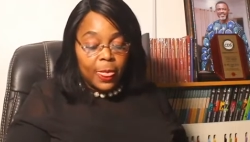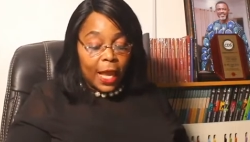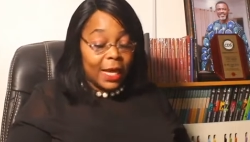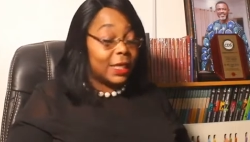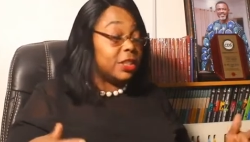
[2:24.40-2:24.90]

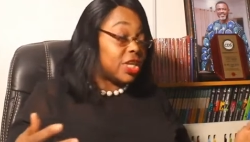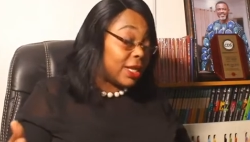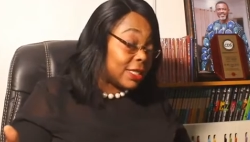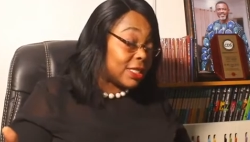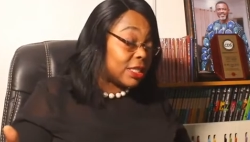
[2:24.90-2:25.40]
And in
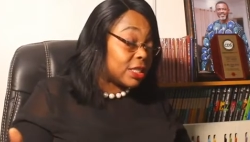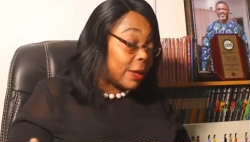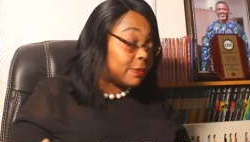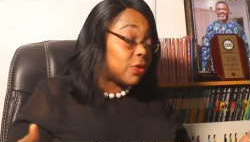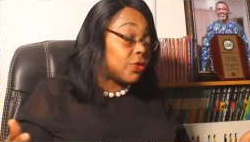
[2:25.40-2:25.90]
Genesis
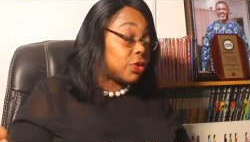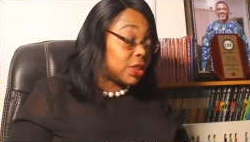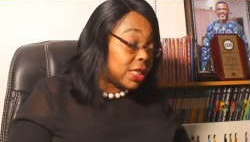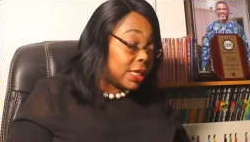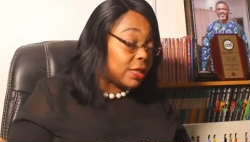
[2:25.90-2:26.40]
chapter
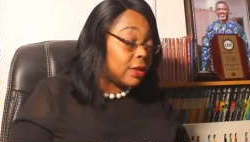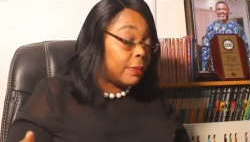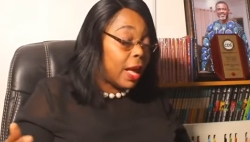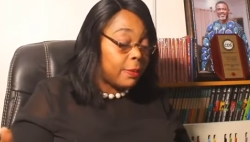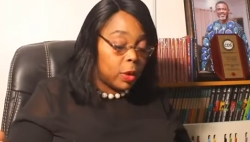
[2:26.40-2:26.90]
13, the
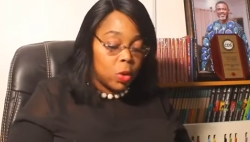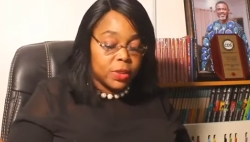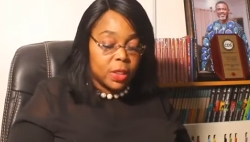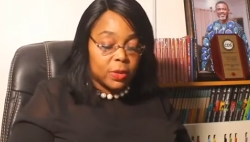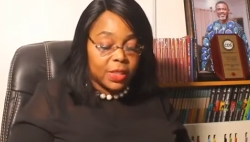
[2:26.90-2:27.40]
Bible
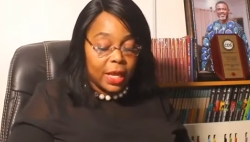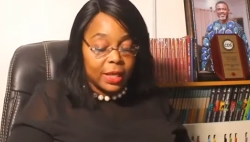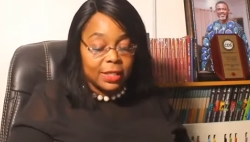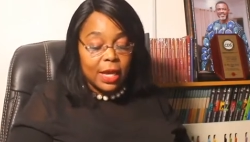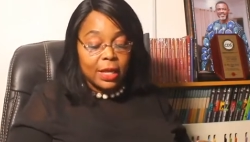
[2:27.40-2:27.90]
also
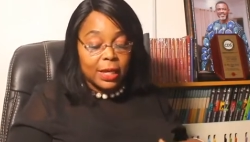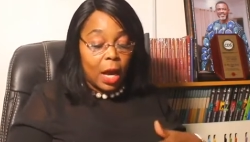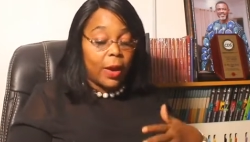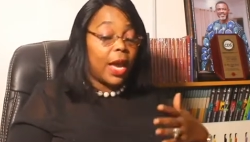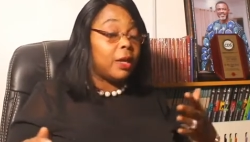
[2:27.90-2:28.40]
says,
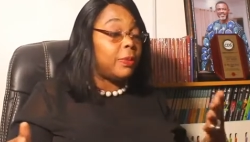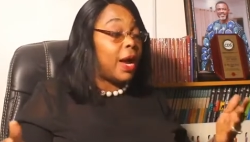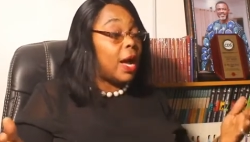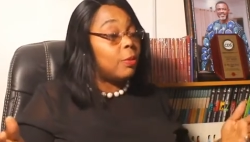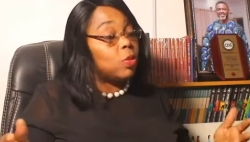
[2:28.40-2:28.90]
Now
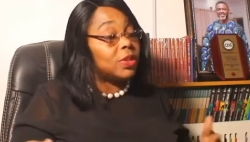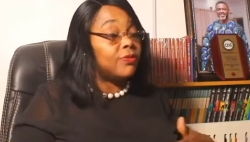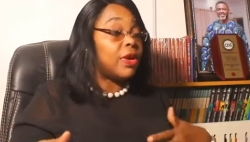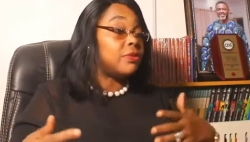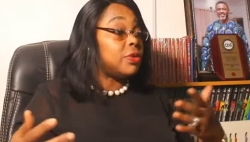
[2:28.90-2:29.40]
Abraham was
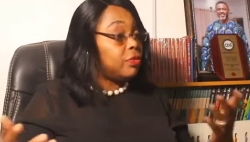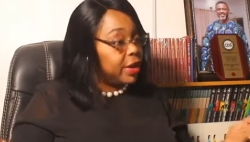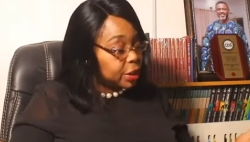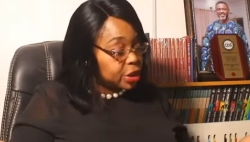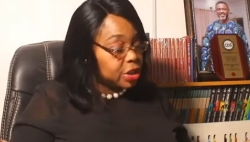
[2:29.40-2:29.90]
very
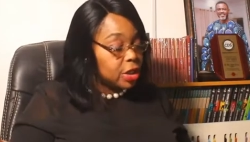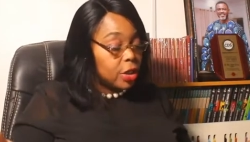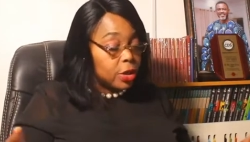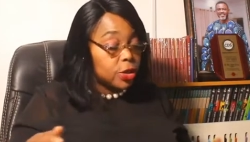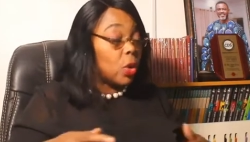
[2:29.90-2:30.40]
rich.
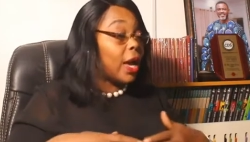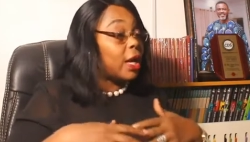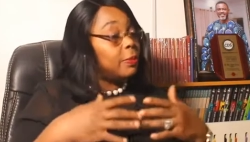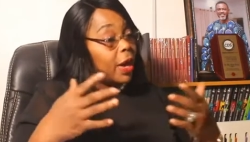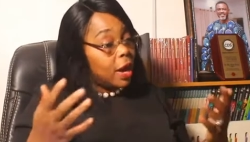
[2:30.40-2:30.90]
So
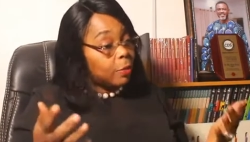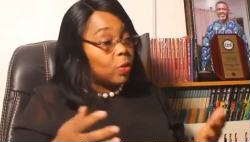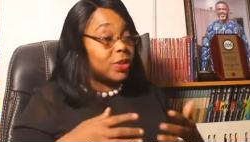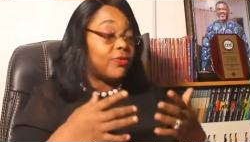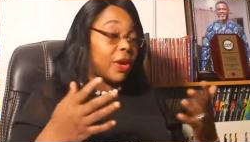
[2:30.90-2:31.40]
Abraham
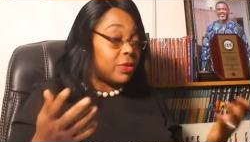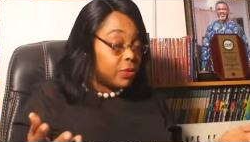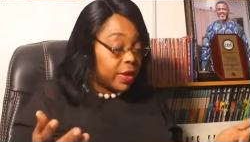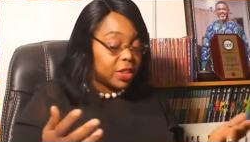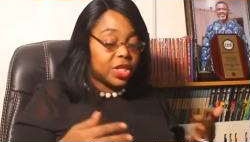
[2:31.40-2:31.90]
was very
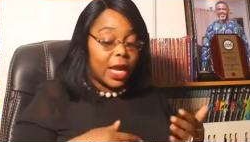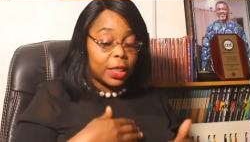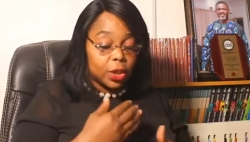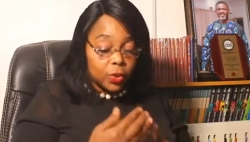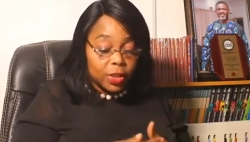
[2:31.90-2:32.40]
rich, and
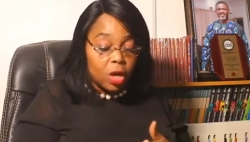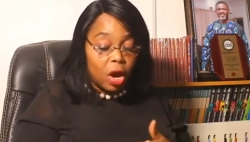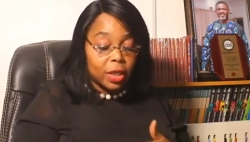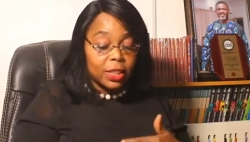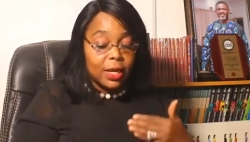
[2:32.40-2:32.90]
it was
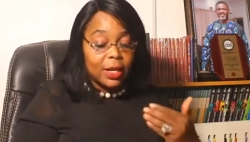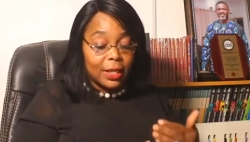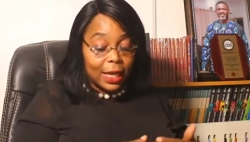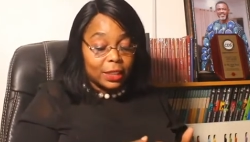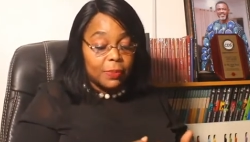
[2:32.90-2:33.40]
God
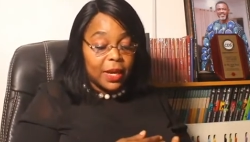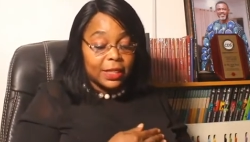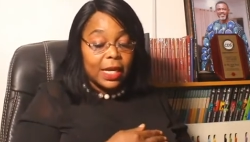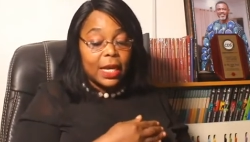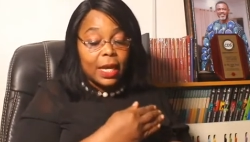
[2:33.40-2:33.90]
that
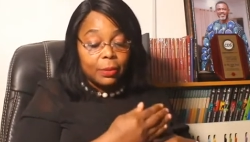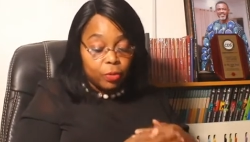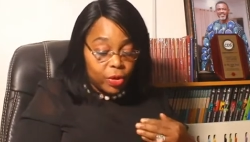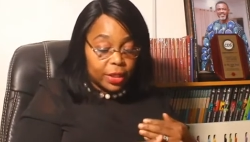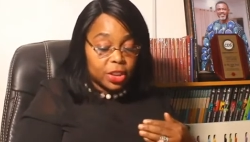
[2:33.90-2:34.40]
made
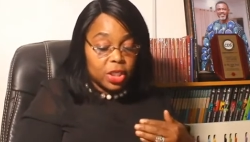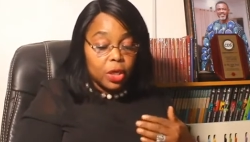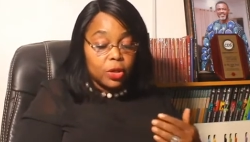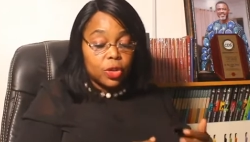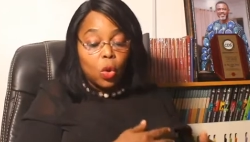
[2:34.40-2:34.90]
him rich.
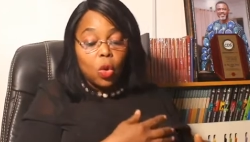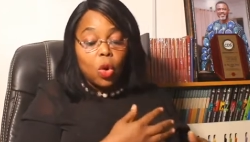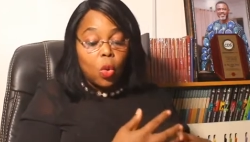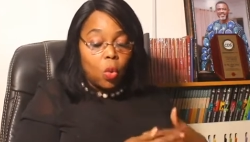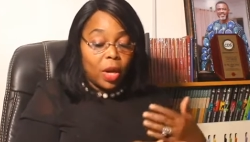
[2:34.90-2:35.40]
So,
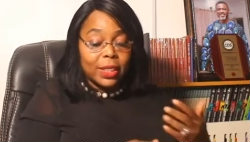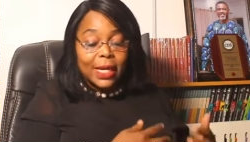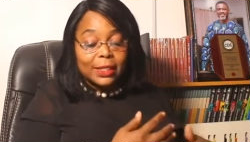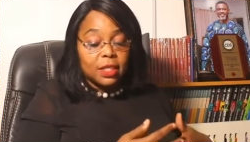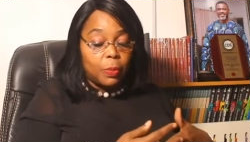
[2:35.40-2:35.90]
what
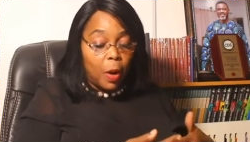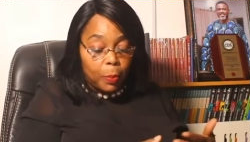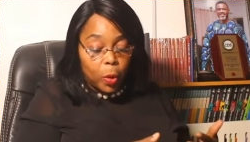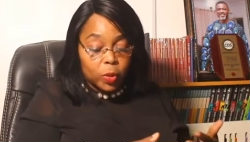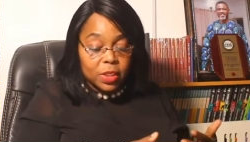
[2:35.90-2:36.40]
is the
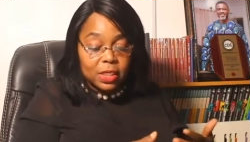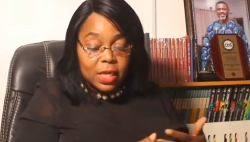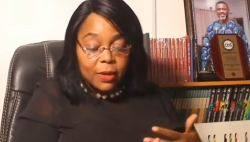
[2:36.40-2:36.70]
purpose?